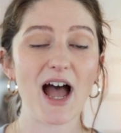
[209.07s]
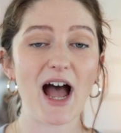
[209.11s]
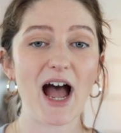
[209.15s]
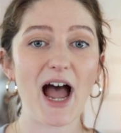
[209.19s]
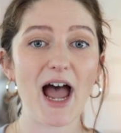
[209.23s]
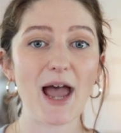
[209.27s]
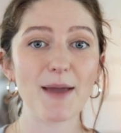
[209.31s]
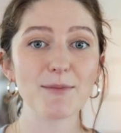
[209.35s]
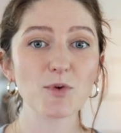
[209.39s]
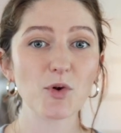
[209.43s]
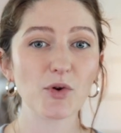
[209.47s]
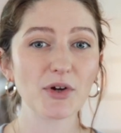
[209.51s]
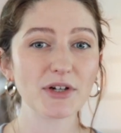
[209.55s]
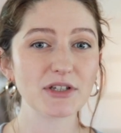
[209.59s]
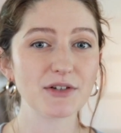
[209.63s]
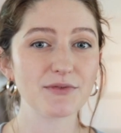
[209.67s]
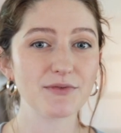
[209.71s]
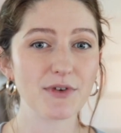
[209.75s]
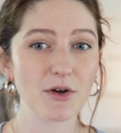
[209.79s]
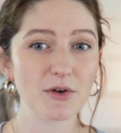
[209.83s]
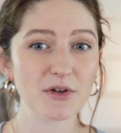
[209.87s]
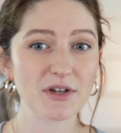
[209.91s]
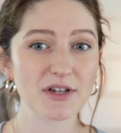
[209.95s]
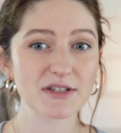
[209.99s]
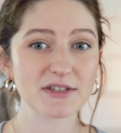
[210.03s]
I'm going to
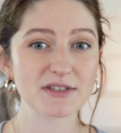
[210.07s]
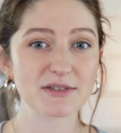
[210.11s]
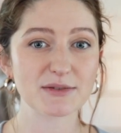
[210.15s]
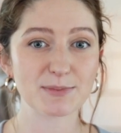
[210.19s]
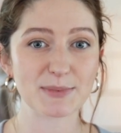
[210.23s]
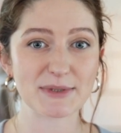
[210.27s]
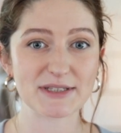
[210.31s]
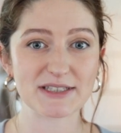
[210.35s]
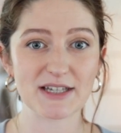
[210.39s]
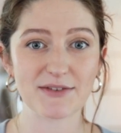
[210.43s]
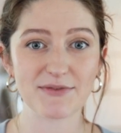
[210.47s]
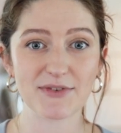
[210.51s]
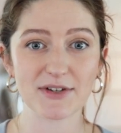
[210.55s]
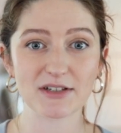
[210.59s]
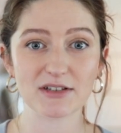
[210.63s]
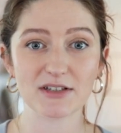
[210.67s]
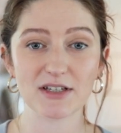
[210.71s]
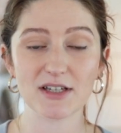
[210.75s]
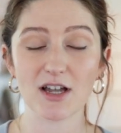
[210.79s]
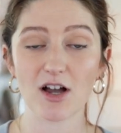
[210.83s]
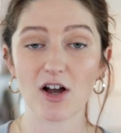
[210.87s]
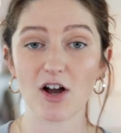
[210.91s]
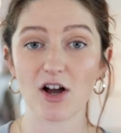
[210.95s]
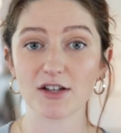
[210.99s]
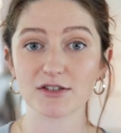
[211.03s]
focus
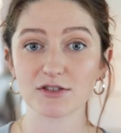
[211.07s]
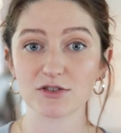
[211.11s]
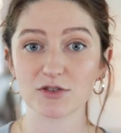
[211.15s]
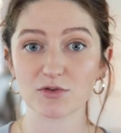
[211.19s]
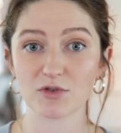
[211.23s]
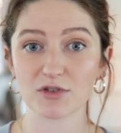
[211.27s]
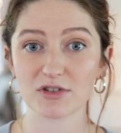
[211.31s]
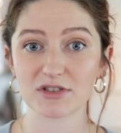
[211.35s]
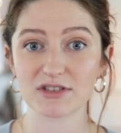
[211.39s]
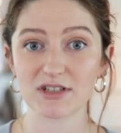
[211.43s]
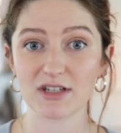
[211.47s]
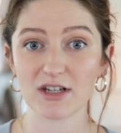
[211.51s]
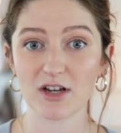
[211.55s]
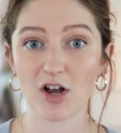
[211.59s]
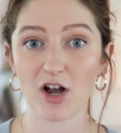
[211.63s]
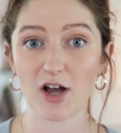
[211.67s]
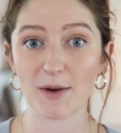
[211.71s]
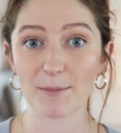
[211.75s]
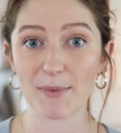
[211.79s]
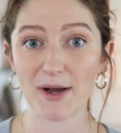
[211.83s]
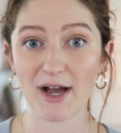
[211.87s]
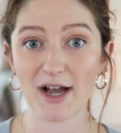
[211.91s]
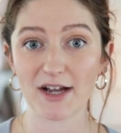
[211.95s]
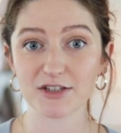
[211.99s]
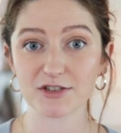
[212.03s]
specifically on sourcing
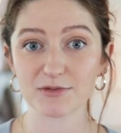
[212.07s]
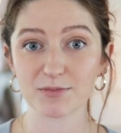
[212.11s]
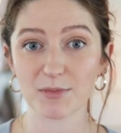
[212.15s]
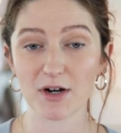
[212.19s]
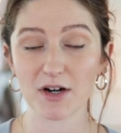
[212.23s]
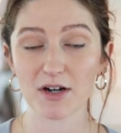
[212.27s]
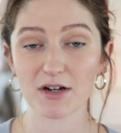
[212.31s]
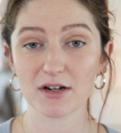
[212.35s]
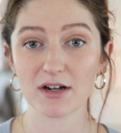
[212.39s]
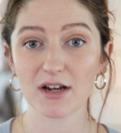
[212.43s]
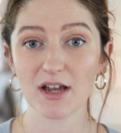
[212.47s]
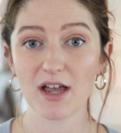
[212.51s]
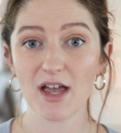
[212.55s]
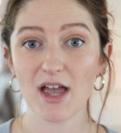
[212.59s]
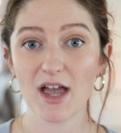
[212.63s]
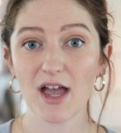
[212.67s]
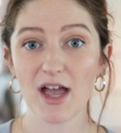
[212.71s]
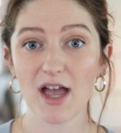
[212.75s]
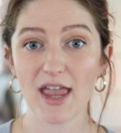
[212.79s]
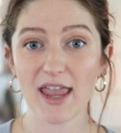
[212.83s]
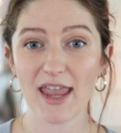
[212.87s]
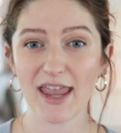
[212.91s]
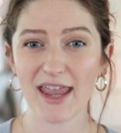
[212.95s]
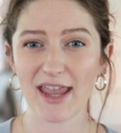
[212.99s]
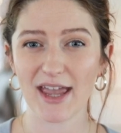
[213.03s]
on Poshmark
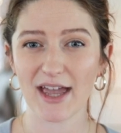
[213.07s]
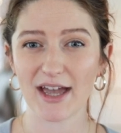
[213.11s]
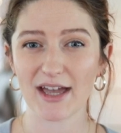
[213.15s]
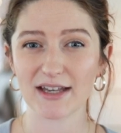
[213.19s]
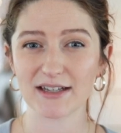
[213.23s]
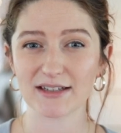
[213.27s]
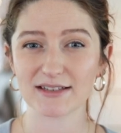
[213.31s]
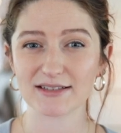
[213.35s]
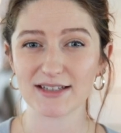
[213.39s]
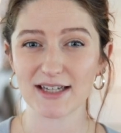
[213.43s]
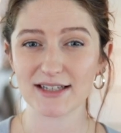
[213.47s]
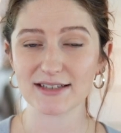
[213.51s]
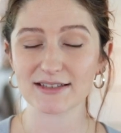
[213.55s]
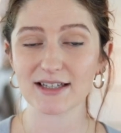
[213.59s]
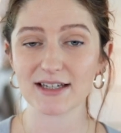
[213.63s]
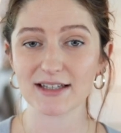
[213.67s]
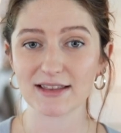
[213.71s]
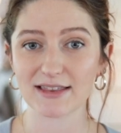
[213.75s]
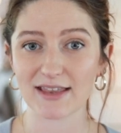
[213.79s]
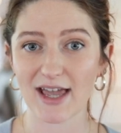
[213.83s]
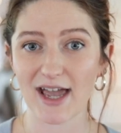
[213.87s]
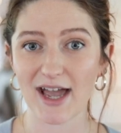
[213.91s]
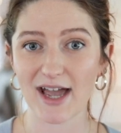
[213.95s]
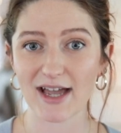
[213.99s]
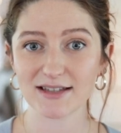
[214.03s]
and sites
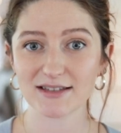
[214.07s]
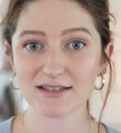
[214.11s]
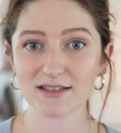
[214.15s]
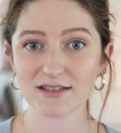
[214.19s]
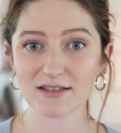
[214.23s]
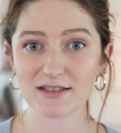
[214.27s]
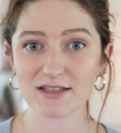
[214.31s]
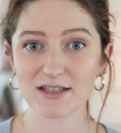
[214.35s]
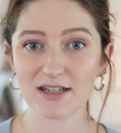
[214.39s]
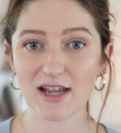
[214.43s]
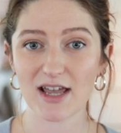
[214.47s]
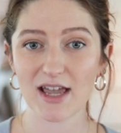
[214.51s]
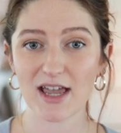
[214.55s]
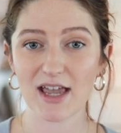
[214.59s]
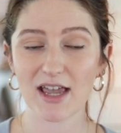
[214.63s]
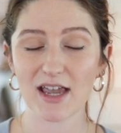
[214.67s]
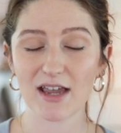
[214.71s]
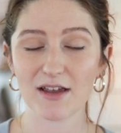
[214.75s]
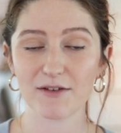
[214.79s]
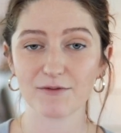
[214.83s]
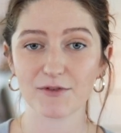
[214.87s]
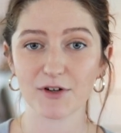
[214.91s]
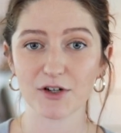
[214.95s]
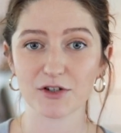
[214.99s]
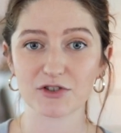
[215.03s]
like that
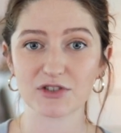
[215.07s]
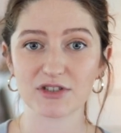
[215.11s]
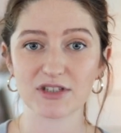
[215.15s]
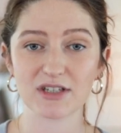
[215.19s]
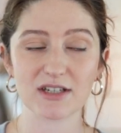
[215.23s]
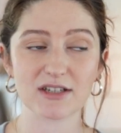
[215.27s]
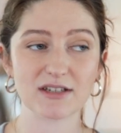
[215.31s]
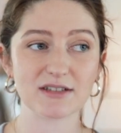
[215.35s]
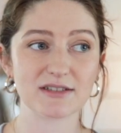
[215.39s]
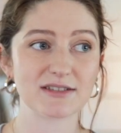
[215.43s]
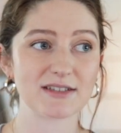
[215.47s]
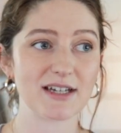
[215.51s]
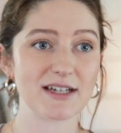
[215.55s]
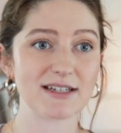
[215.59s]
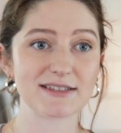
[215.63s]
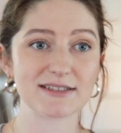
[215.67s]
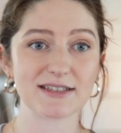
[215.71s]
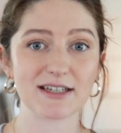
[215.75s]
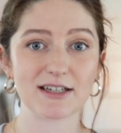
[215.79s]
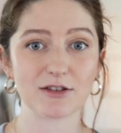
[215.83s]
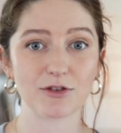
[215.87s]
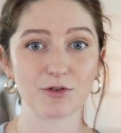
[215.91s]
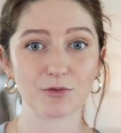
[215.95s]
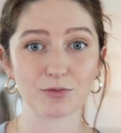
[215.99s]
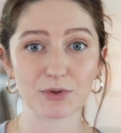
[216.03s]
today versus sites
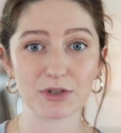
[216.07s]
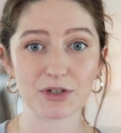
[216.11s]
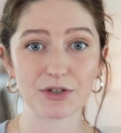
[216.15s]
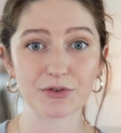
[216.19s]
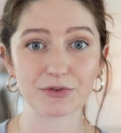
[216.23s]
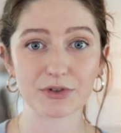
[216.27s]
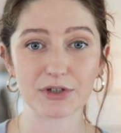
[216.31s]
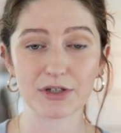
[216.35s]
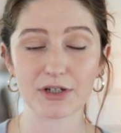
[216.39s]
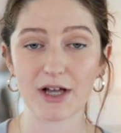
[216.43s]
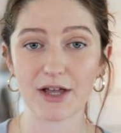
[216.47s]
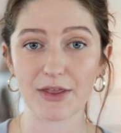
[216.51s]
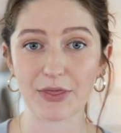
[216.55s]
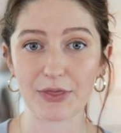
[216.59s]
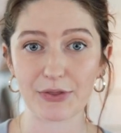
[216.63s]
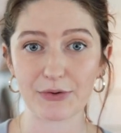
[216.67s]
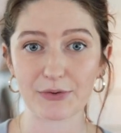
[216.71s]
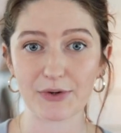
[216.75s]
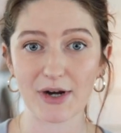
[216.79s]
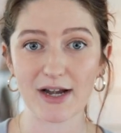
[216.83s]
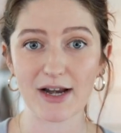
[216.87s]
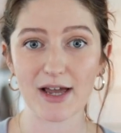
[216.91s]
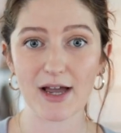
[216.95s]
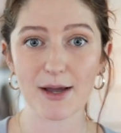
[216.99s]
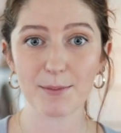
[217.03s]
like The RealReal and
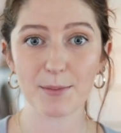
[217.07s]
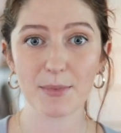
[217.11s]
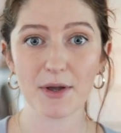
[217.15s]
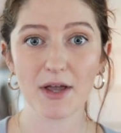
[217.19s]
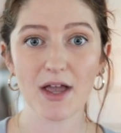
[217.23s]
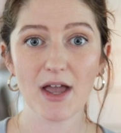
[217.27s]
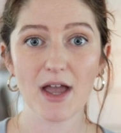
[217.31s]
ThreadUp.